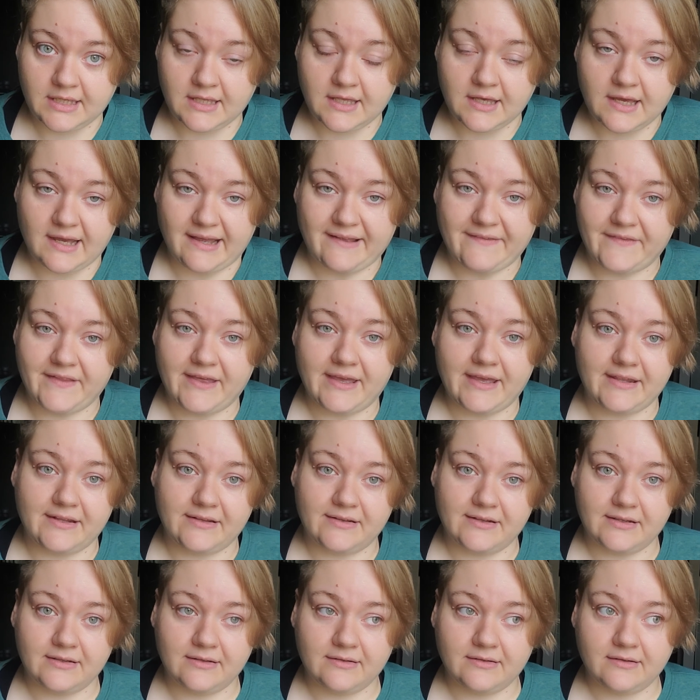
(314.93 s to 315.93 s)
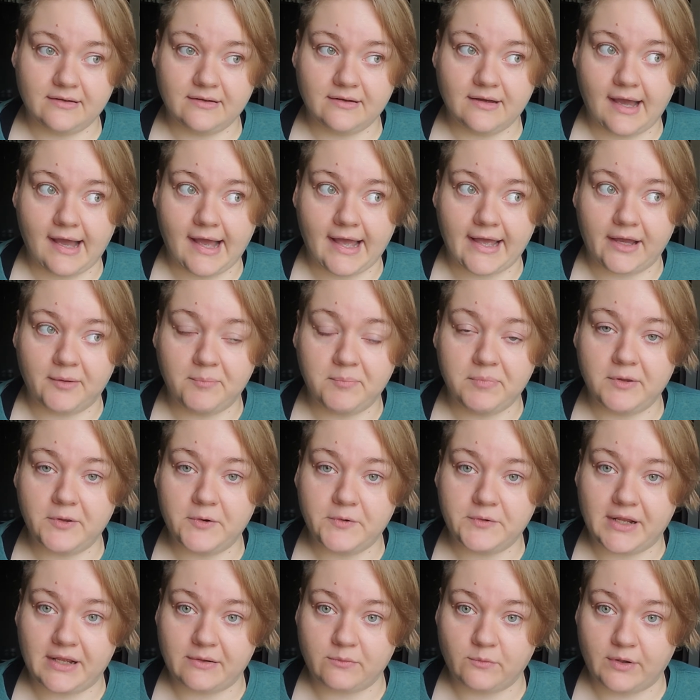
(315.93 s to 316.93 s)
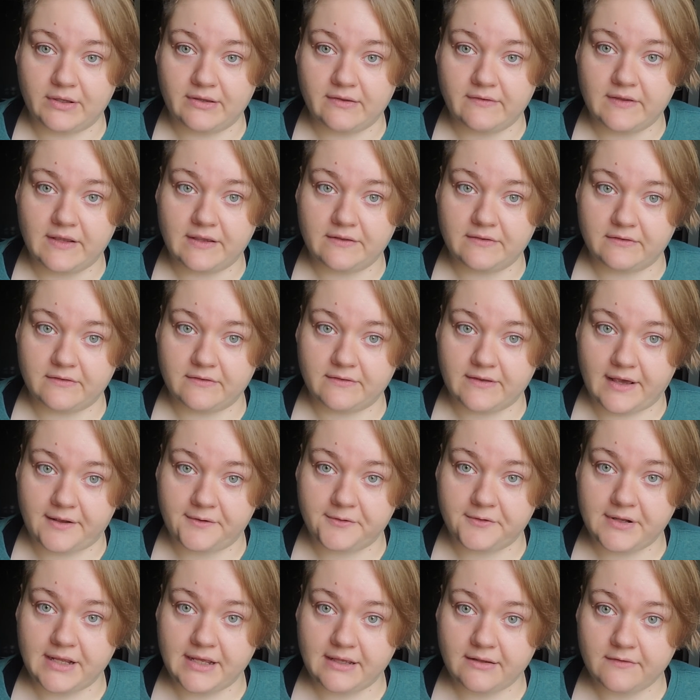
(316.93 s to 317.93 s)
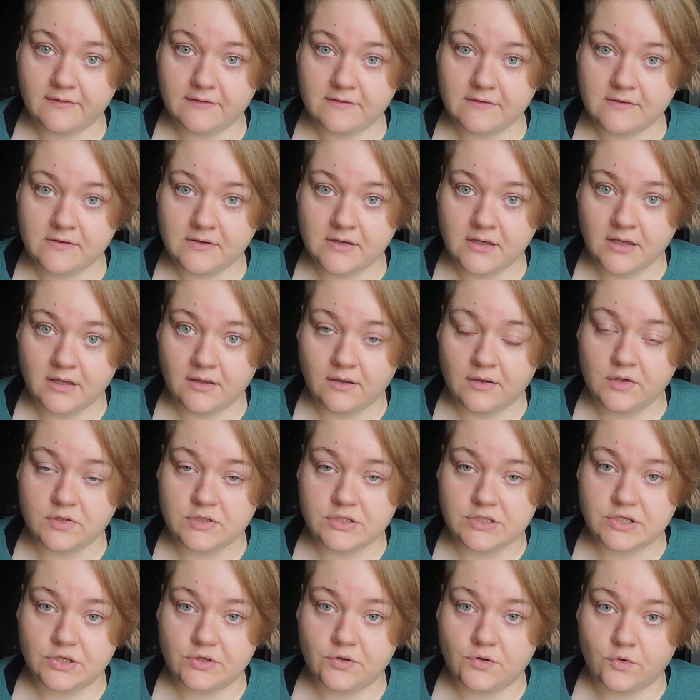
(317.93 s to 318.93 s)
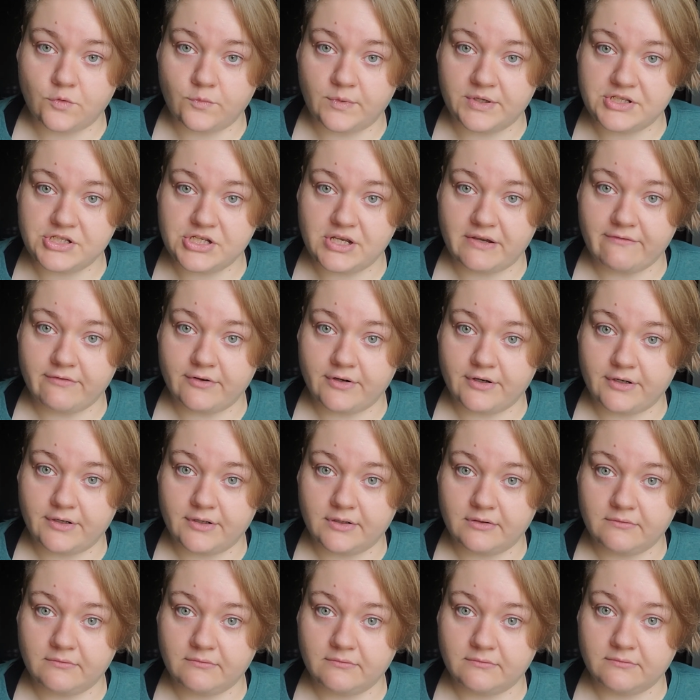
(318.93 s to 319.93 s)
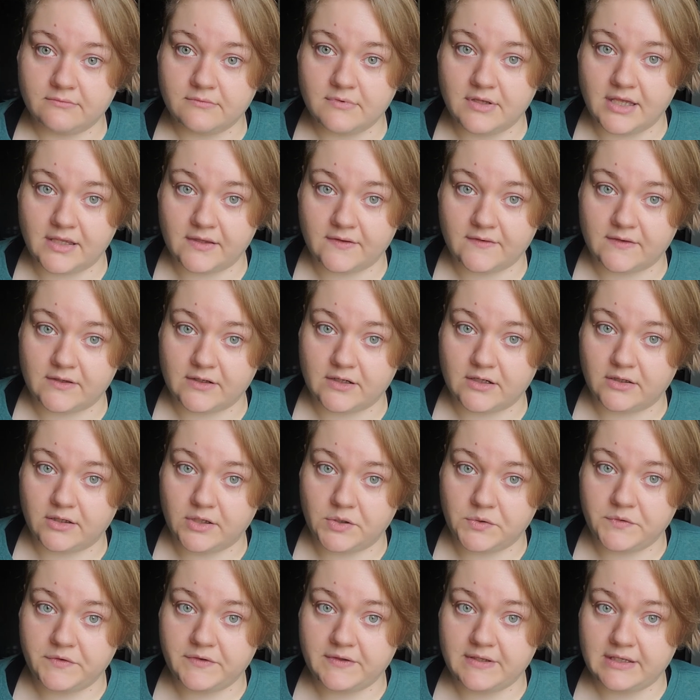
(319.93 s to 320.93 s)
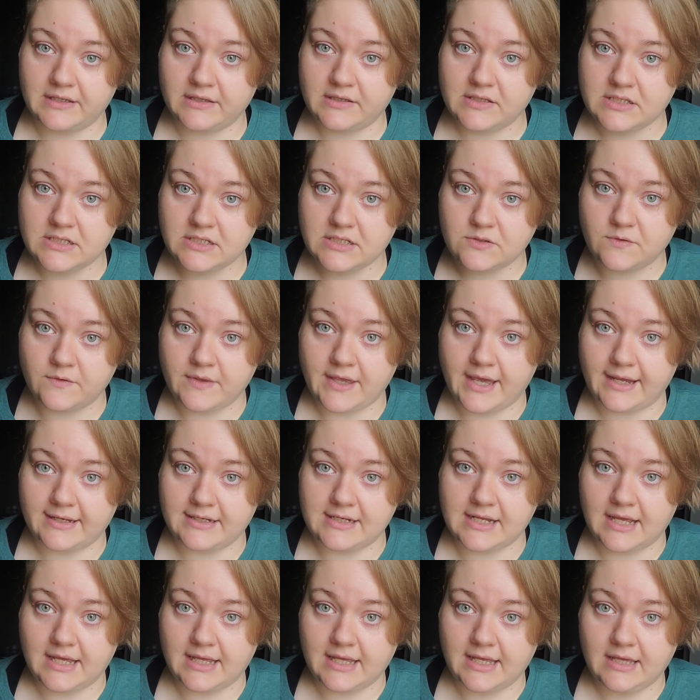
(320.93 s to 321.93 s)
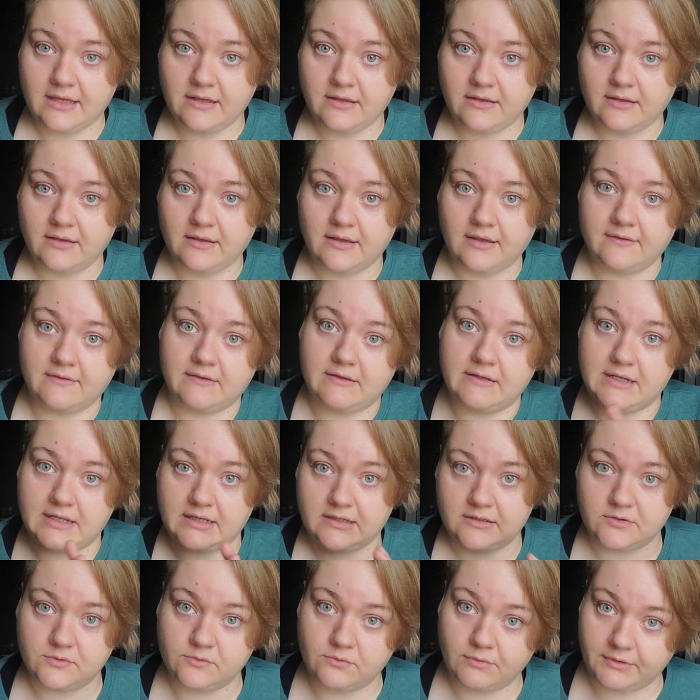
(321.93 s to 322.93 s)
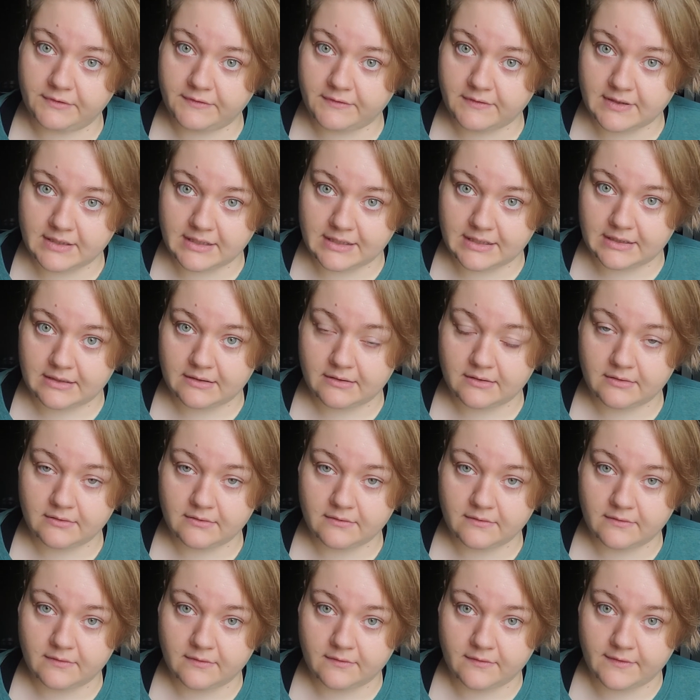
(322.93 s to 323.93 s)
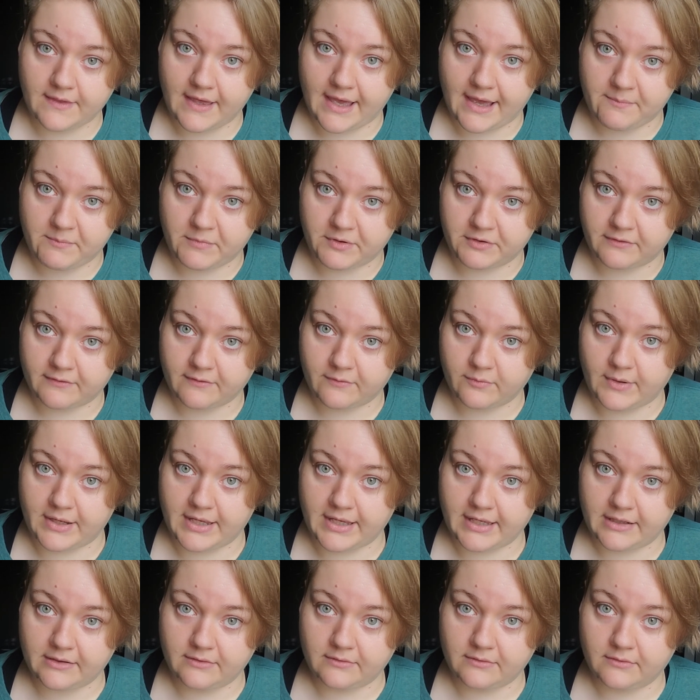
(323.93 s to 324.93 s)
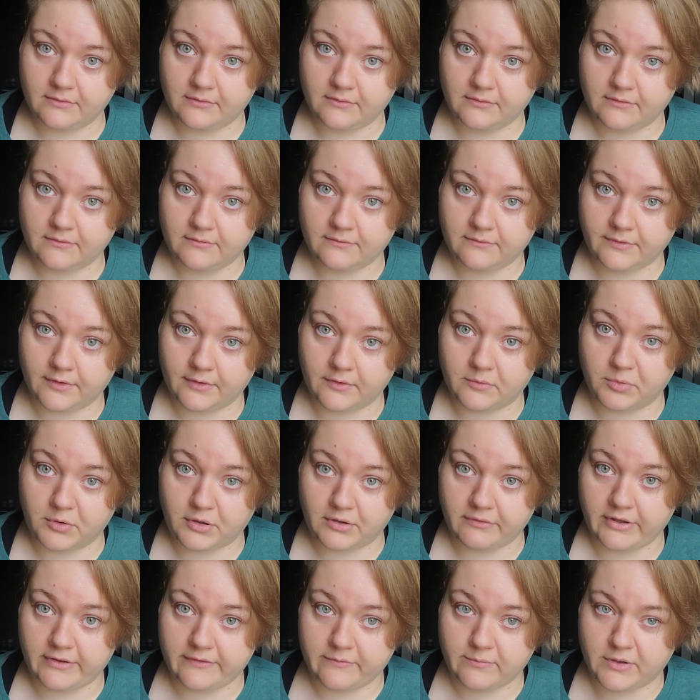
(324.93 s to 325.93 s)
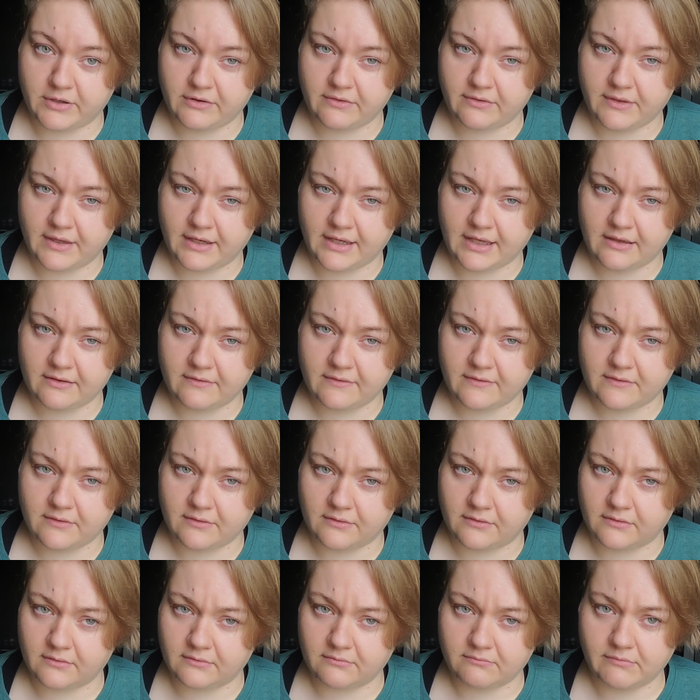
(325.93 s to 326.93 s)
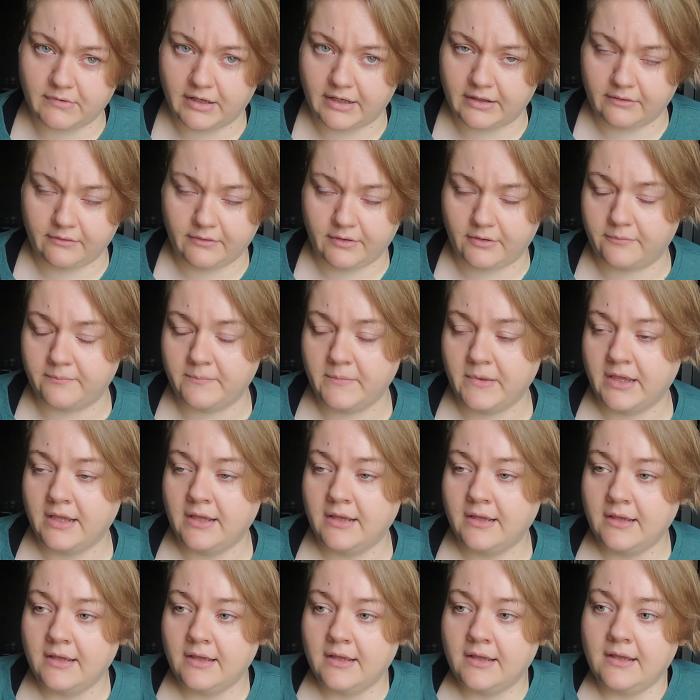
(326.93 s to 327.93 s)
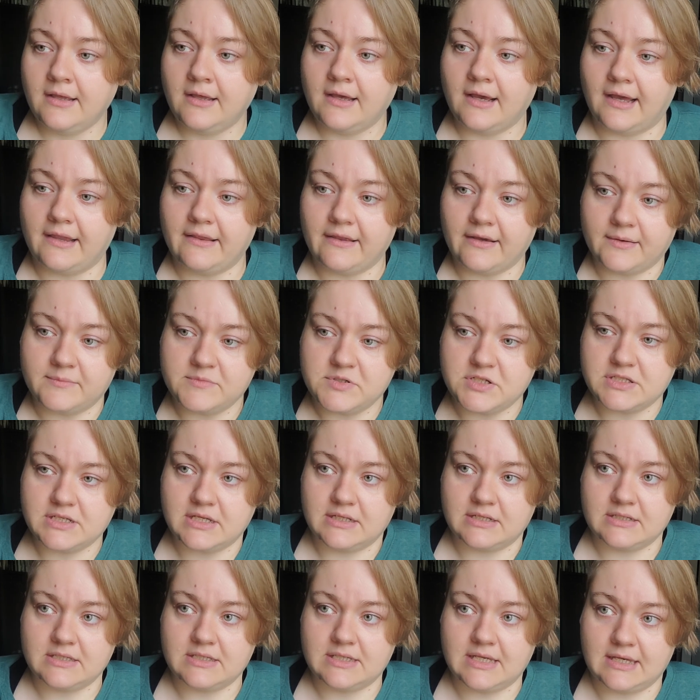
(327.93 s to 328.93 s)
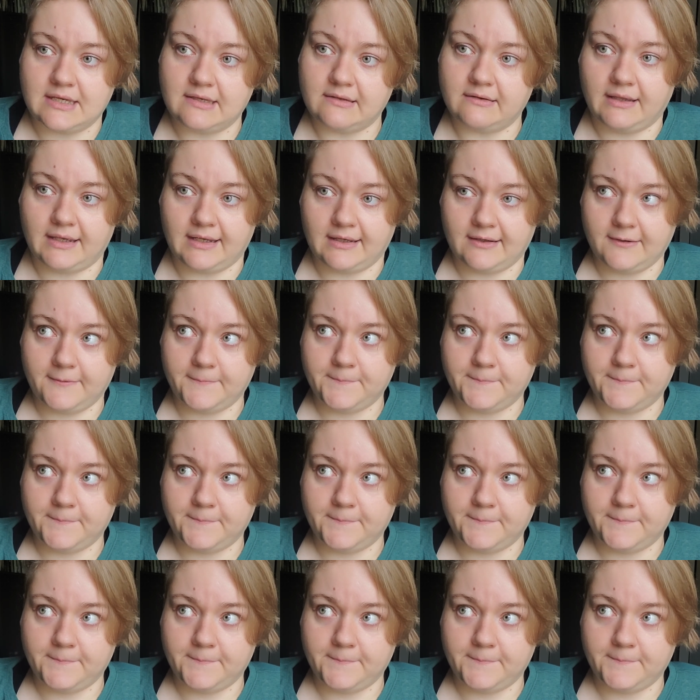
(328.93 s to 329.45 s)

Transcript: and then I upload on Wednesdays and Saturdays, so whichever is the closest to that day is the day you will see that month's weigh-in for the previous month, I guess, or I don't know. I think I'm just going to say, like,